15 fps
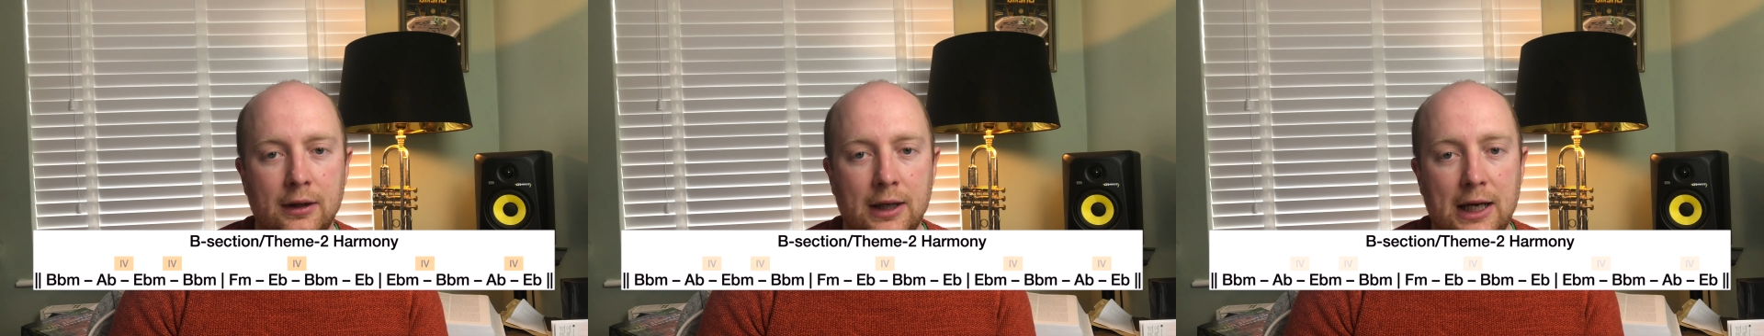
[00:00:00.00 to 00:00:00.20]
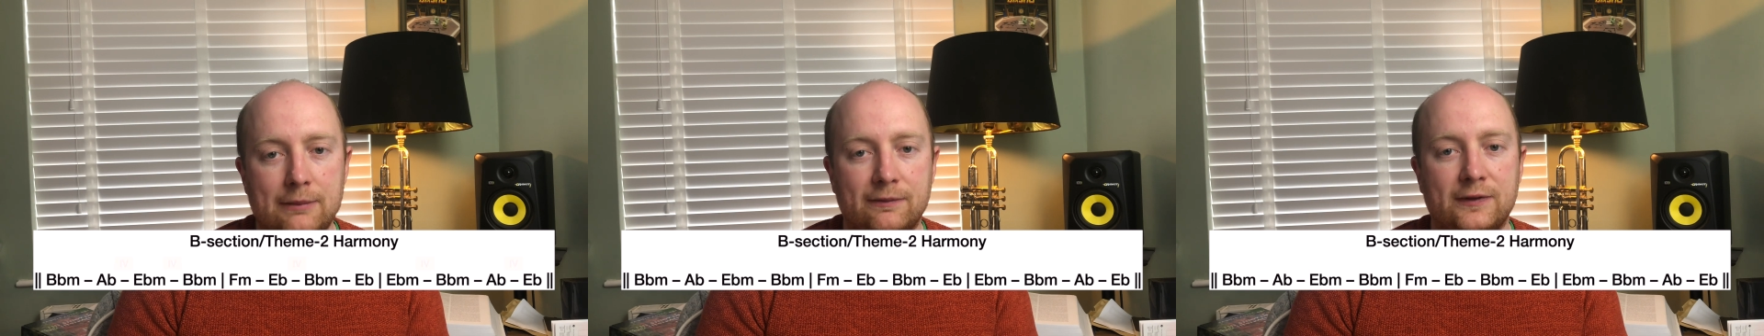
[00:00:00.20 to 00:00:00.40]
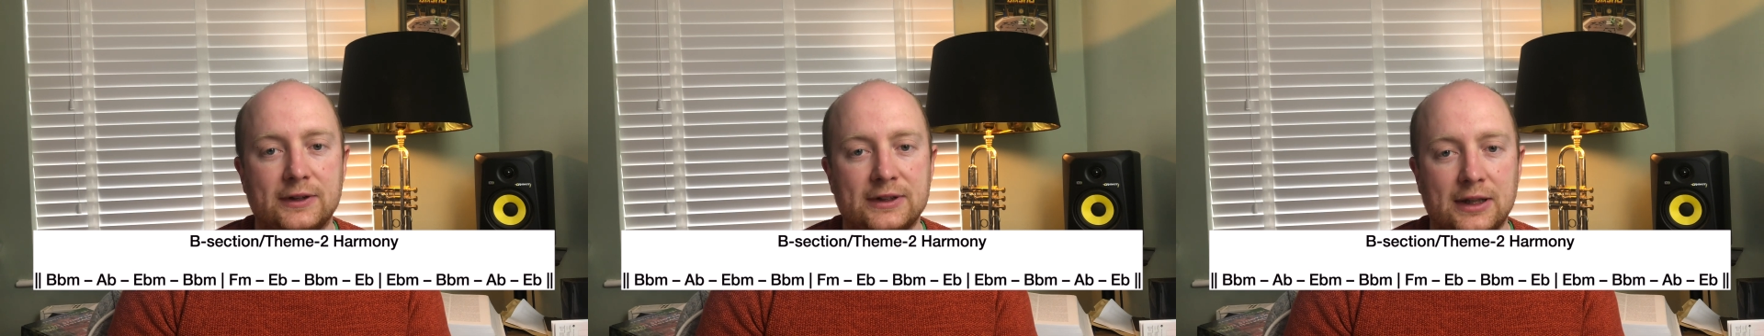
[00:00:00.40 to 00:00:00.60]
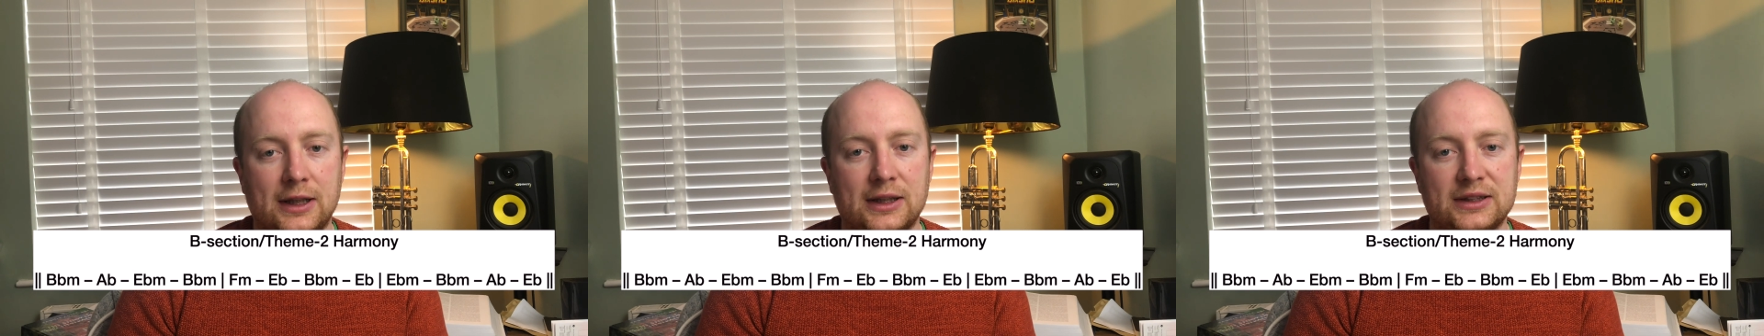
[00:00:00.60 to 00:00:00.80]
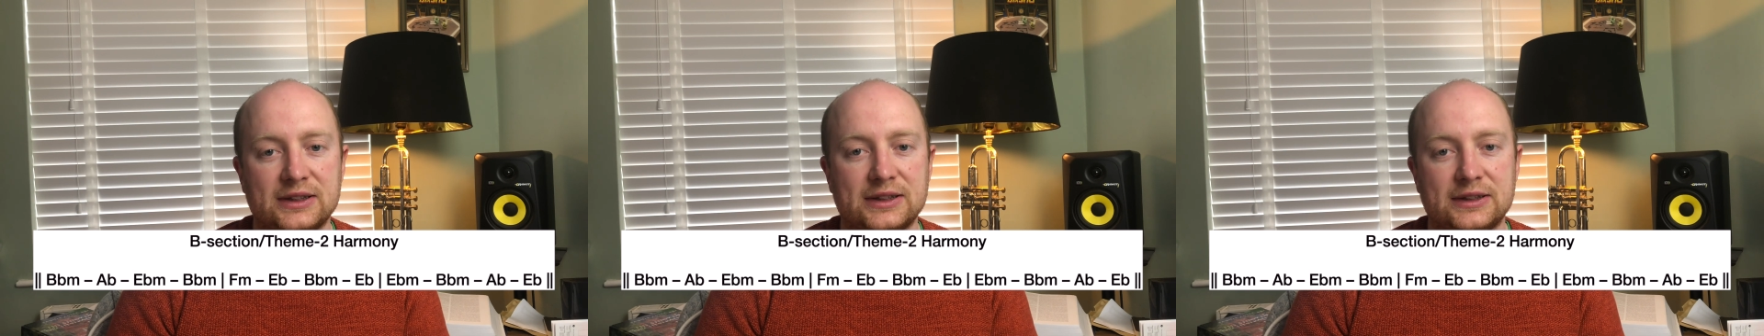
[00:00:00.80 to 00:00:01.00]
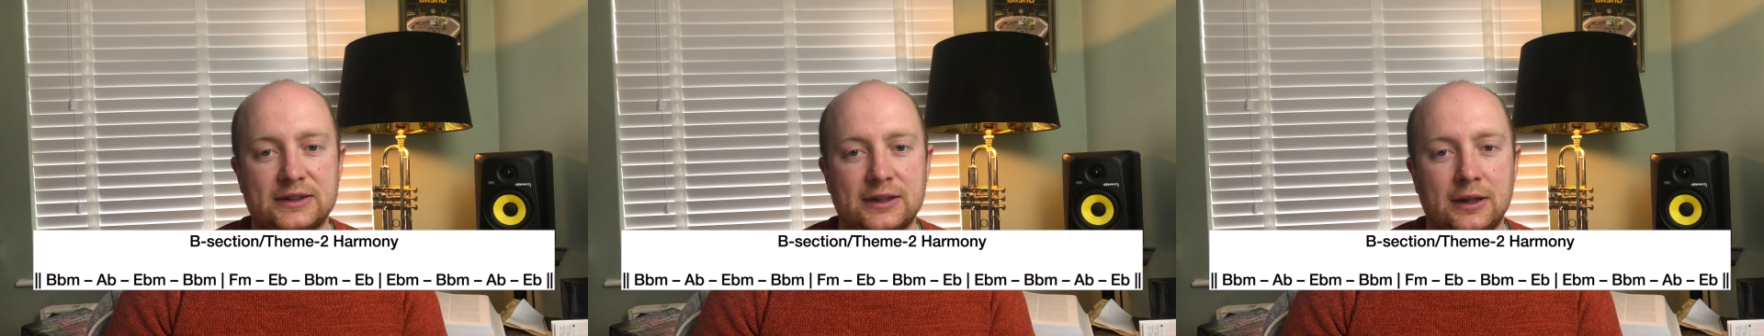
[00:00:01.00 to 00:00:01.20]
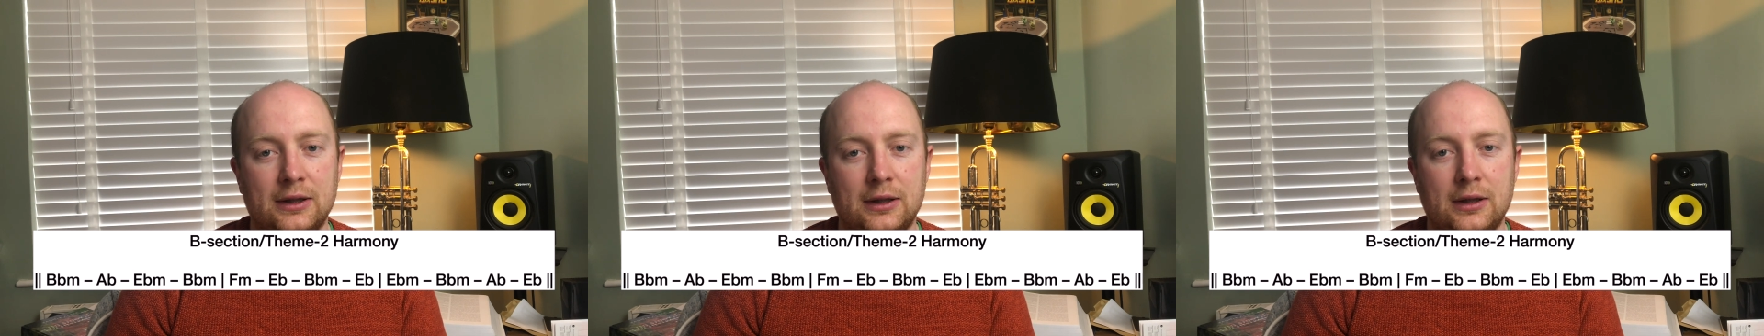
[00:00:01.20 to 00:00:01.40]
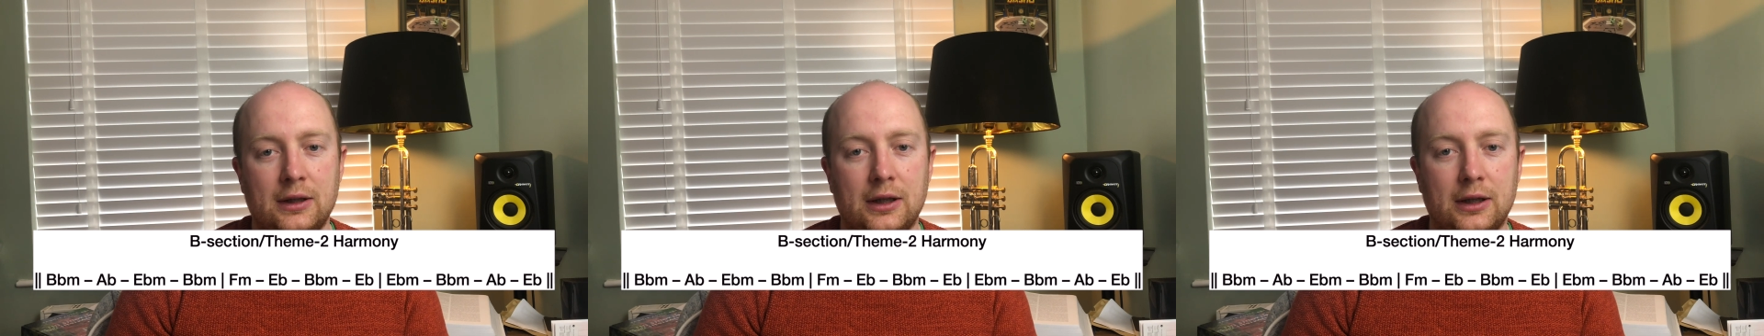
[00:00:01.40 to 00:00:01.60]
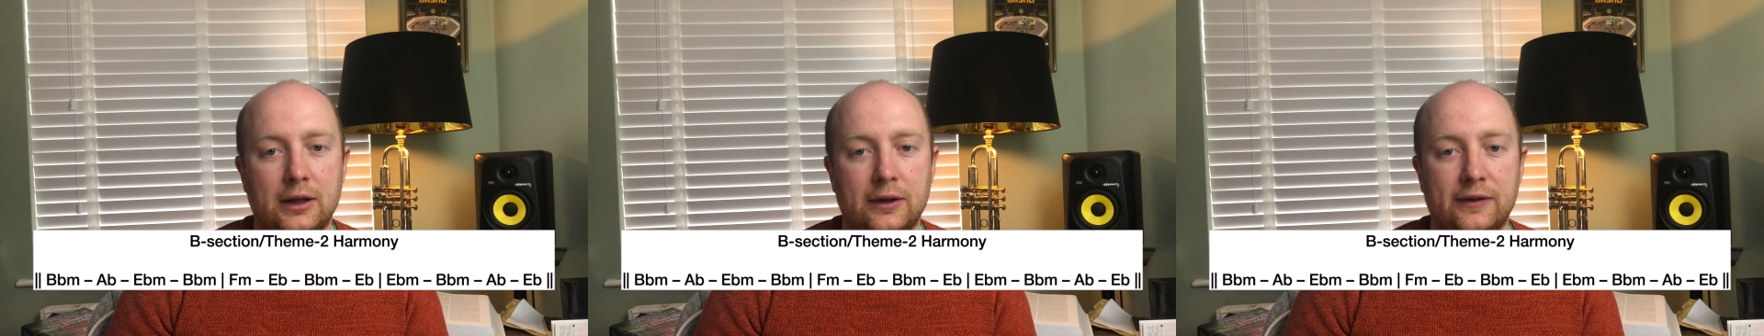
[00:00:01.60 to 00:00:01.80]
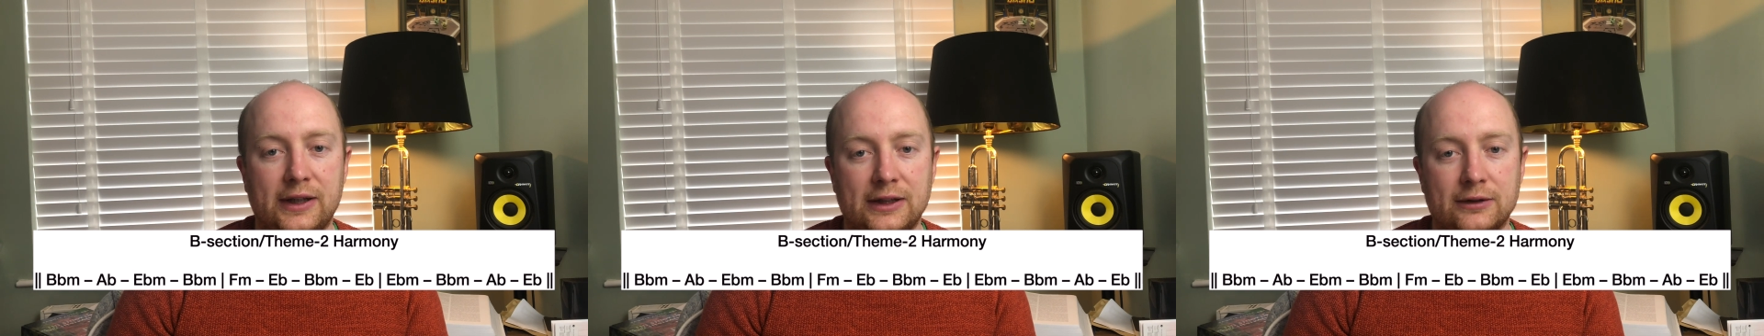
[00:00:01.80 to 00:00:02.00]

emphasises these